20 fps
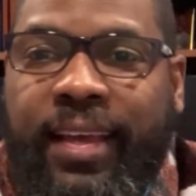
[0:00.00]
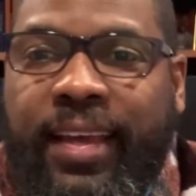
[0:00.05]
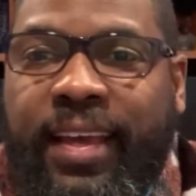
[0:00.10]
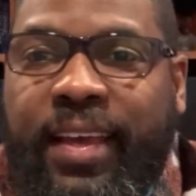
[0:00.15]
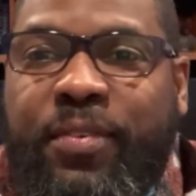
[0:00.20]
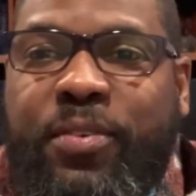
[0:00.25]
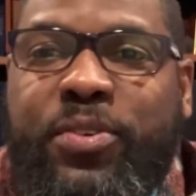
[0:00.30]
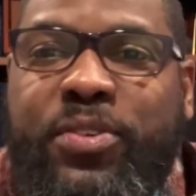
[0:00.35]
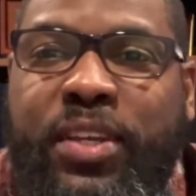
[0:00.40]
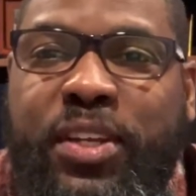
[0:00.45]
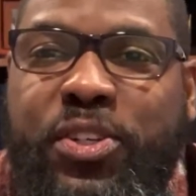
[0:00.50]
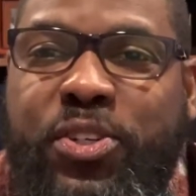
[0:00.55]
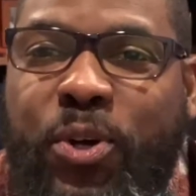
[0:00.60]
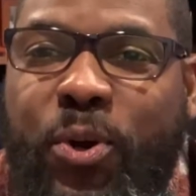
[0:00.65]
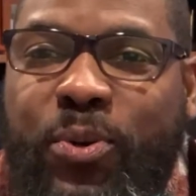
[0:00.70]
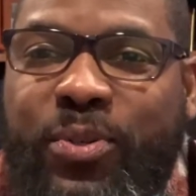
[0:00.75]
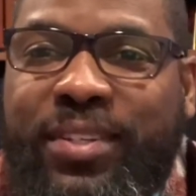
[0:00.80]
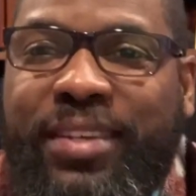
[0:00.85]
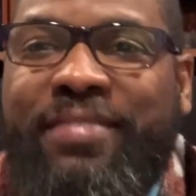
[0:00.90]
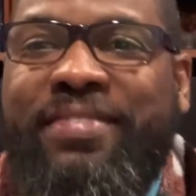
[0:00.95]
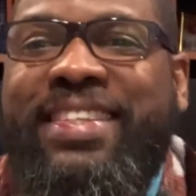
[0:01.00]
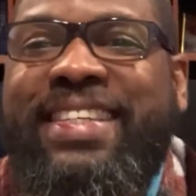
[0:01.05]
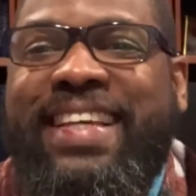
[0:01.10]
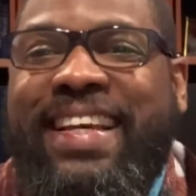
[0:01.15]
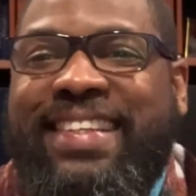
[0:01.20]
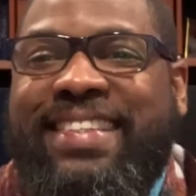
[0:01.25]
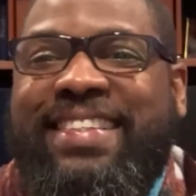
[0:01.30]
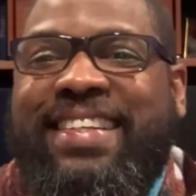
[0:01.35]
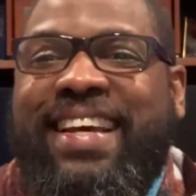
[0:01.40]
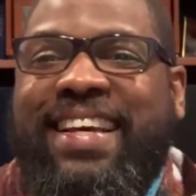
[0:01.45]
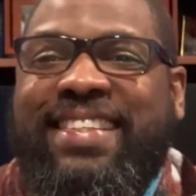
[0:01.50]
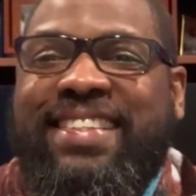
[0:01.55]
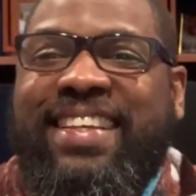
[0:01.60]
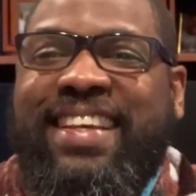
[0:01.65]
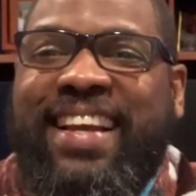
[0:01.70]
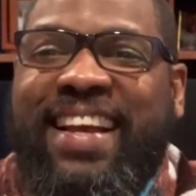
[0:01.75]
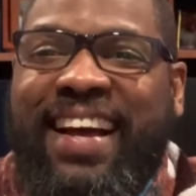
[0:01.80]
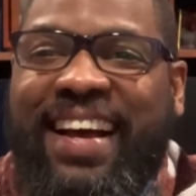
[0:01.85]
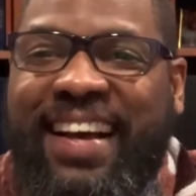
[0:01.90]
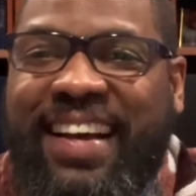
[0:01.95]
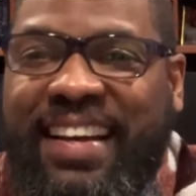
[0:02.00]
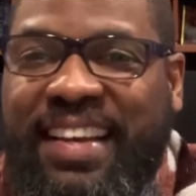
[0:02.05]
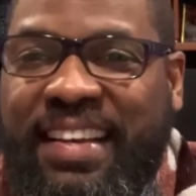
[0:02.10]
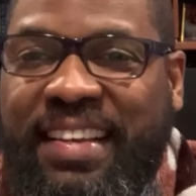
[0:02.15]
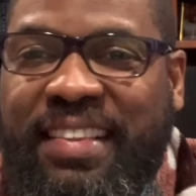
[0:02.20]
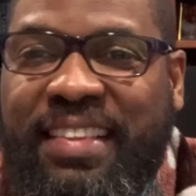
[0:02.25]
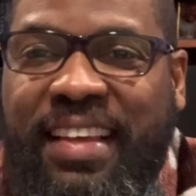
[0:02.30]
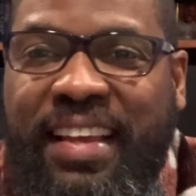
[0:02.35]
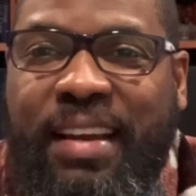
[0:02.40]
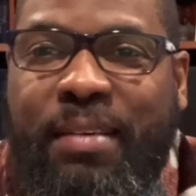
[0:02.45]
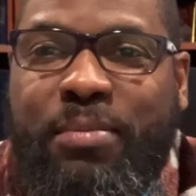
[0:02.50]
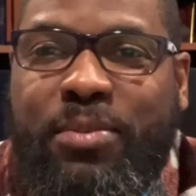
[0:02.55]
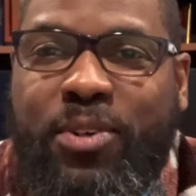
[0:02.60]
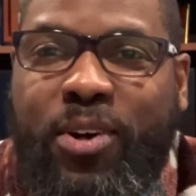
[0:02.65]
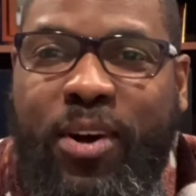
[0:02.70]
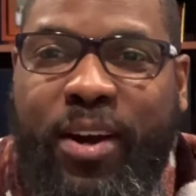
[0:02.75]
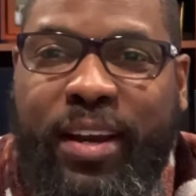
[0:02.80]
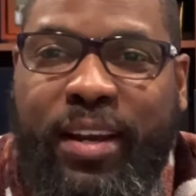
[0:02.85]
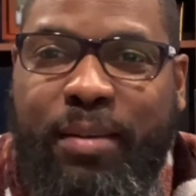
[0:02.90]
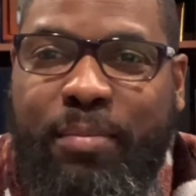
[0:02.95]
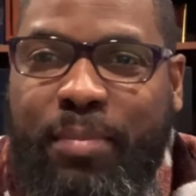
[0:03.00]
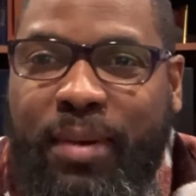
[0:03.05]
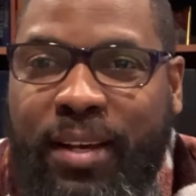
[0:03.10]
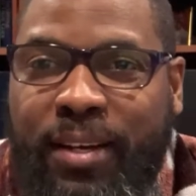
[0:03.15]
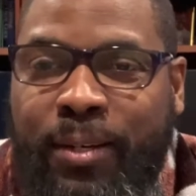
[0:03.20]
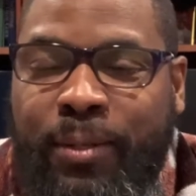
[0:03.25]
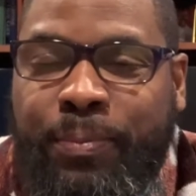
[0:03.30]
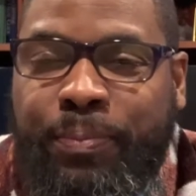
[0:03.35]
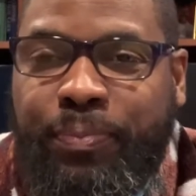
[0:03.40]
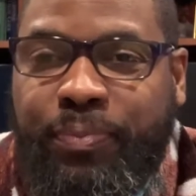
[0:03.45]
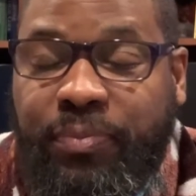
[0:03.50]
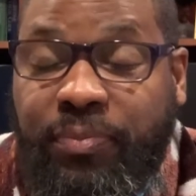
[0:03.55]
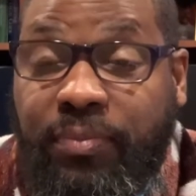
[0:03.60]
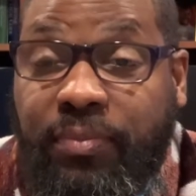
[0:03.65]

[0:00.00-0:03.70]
If you said Joseph, yes, that's the guy that I'm talking about.